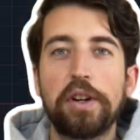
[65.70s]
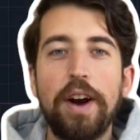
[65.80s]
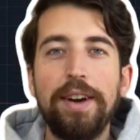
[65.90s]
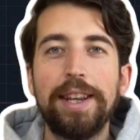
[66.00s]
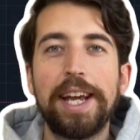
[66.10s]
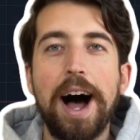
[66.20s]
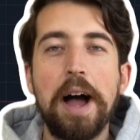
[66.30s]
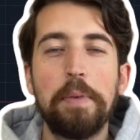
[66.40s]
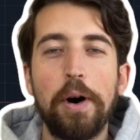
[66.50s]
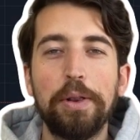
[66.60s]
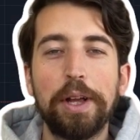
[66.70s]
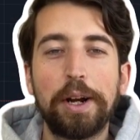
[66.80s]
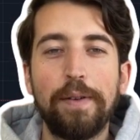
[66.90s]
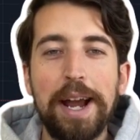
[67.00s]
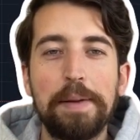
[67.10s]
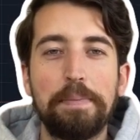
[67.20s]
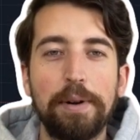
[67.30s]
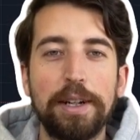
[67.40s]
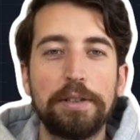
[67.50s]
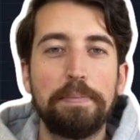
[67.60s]
currently I'm on the Great
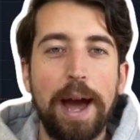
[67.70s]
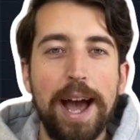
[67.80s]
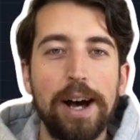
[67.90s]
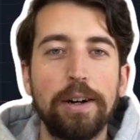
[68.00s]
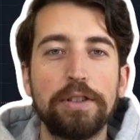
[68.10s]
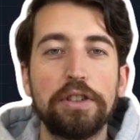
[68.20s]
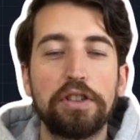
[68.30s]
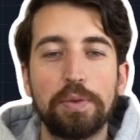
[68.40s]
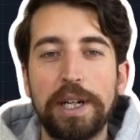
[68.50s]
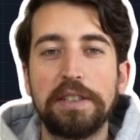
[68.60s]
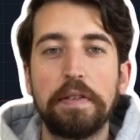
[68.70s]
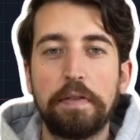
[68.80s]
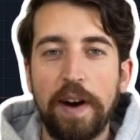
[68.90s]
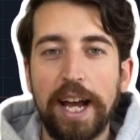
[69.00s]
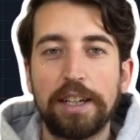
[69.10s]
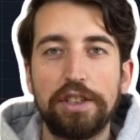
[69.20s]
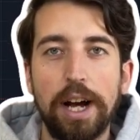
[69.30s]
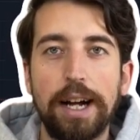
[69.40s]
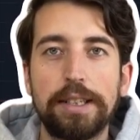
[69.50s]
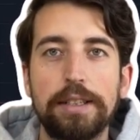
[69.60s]
British Pound Swiss franc
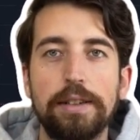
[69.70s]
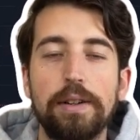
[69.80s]
charts,